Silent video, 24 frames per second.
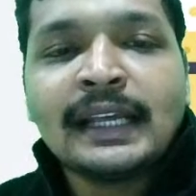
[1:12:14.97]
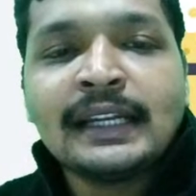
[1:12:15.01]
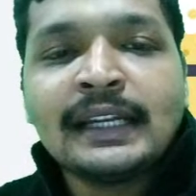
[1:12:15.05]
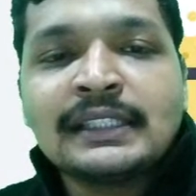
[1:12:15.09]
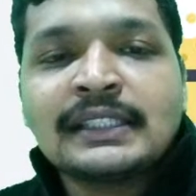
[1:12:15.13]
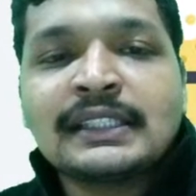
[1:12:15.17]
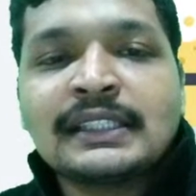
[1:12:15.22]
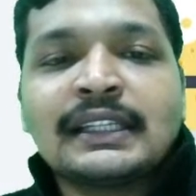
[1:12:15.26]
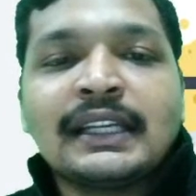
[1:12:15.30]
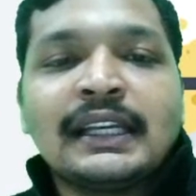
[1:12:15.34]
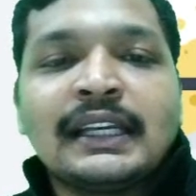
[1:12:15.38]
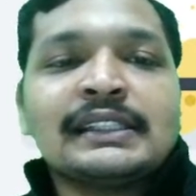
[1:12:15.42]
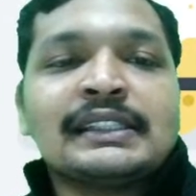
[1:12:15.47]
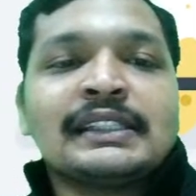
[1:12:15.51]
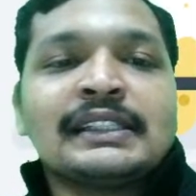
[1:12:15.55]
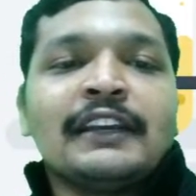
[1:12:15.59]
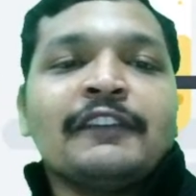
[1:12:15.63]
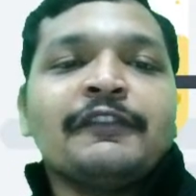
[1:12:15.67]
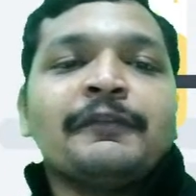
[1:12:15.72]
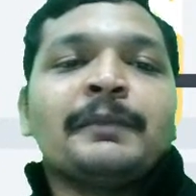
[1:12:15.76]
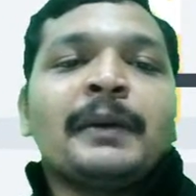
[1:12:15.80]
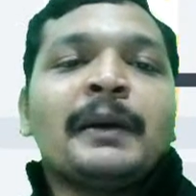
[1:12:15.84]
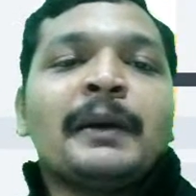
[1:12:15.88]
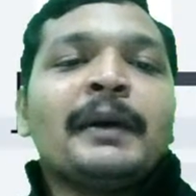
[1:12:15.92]
stay
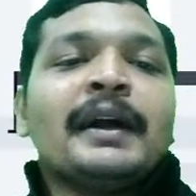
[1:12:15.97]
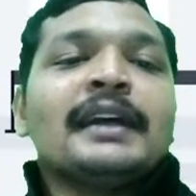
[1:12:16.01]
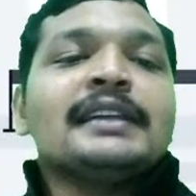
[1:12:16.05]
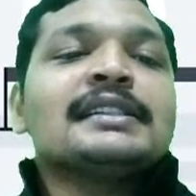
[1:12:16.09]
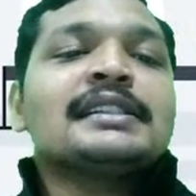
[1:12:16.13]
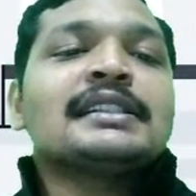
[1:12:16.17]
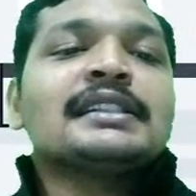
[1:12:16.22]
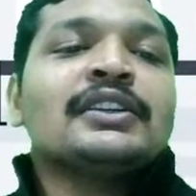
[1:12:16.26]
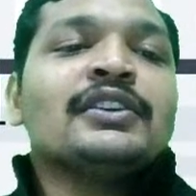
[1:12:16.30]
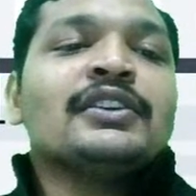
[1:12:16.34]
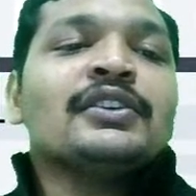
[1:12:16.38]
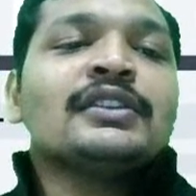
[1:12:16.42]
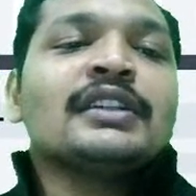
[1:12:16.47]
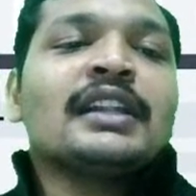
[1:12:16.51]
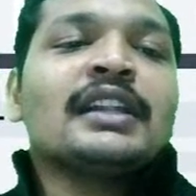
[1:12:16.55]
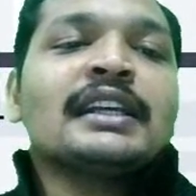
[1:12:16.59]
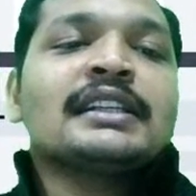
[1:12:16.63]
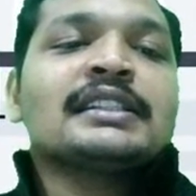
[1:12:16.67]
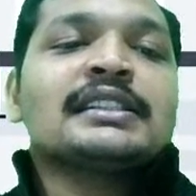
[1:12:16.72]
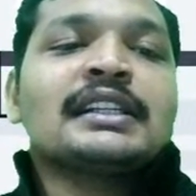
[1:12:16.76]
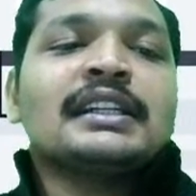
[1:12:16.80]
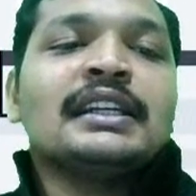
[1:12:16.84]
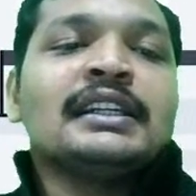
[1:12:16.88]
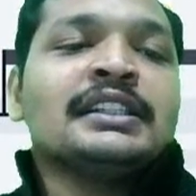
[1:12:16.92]
safe, bye bye, see you in the next
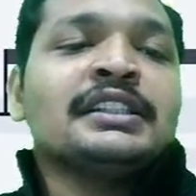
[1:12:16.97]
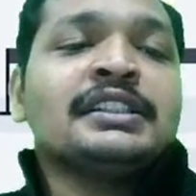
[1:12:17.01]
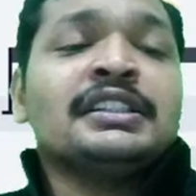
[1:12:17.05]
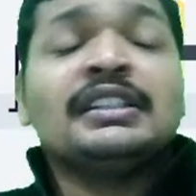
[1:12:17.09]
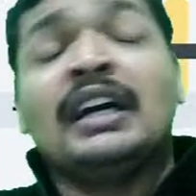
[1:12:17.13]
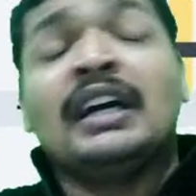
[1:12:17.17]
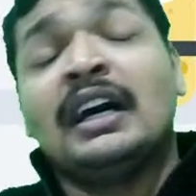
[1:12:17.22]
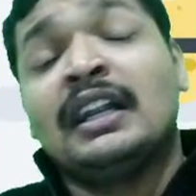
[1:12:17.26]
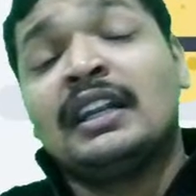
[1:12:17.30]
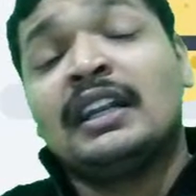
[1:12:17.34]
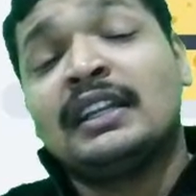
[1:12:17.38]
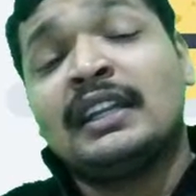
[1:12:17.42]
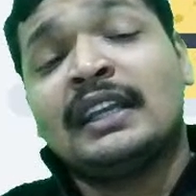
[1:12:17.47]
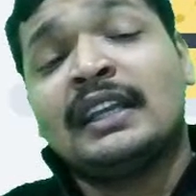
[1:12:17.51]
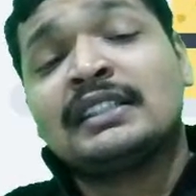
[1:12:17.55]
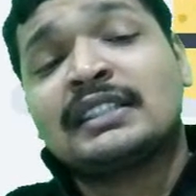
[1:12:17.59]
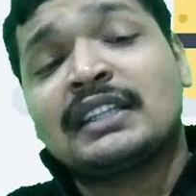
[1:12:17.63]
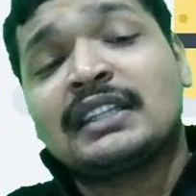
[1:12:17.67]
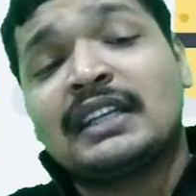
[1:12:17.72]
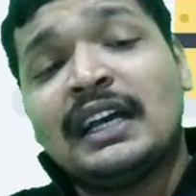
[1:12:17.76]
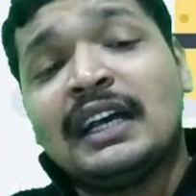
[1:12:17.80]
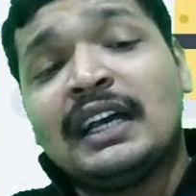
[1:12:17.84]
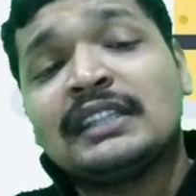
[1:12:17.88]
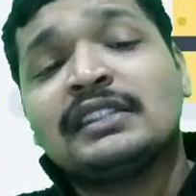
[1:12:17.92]

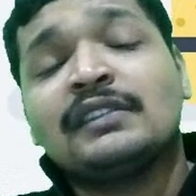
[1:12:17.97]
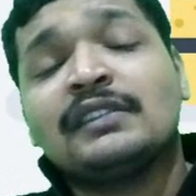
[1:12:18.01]
class.